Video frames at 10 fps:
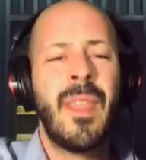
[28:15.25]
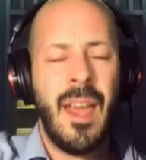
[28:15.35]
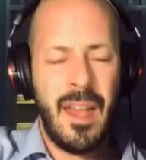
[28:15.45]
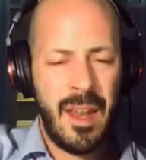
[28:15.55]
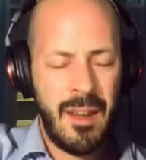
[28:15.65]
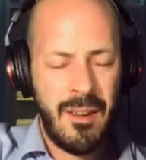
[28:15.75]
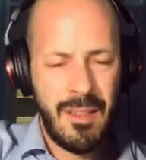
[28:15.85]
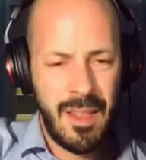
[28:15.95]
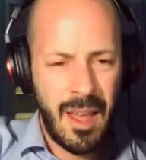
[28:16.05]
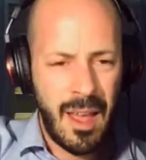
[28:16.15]
and our
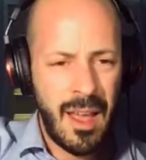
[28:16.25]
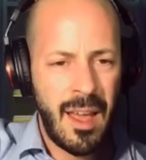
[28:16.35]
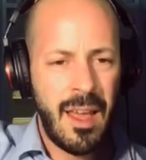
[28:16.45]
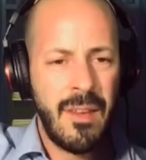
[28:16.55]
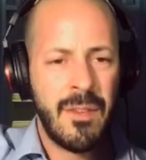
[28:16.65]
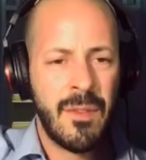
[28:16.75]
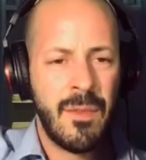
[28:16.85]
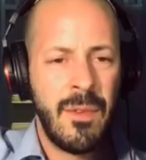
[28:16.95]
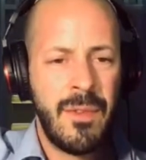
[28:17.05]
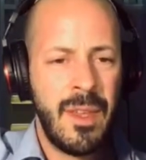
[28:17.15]
lives
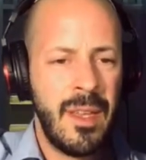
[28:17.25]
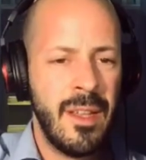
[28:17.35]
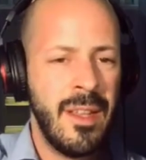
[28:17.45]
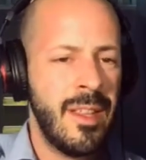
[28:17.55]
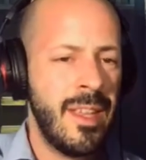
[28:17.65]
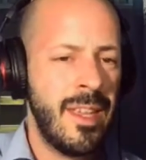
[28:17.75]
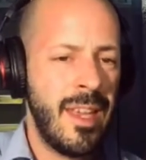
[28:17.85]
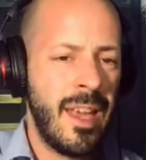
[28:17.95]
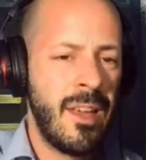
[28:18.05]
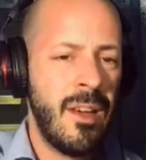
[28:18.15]
will feel the
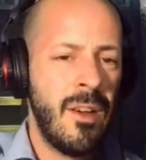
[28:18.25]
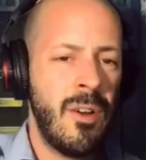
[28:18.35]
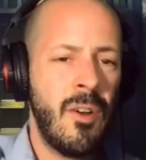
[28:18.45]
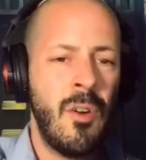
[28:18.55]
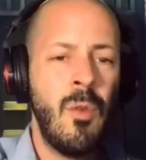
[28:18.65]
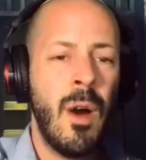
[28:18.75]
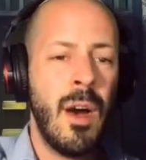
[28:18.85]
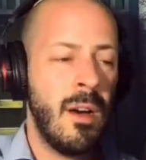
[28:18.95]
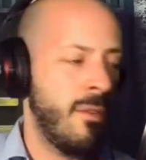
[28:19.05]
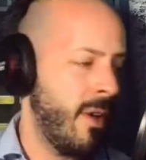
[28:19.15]
echo
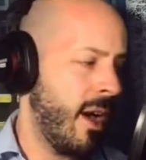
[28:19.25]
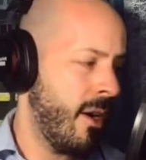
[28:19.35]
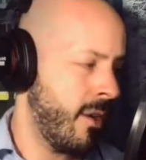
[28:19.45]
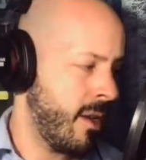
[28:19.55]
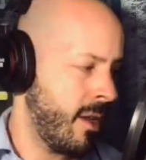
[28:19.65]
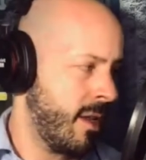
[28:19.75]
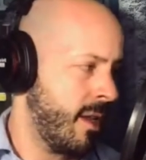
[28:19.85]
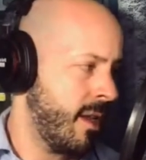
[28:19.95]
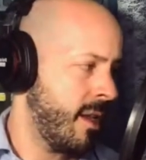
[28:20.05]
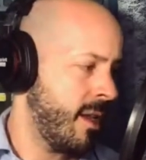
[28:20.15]
of our
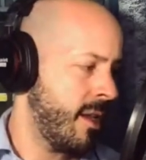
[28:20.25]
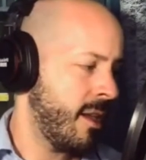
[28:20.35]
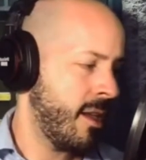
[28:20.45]
healing.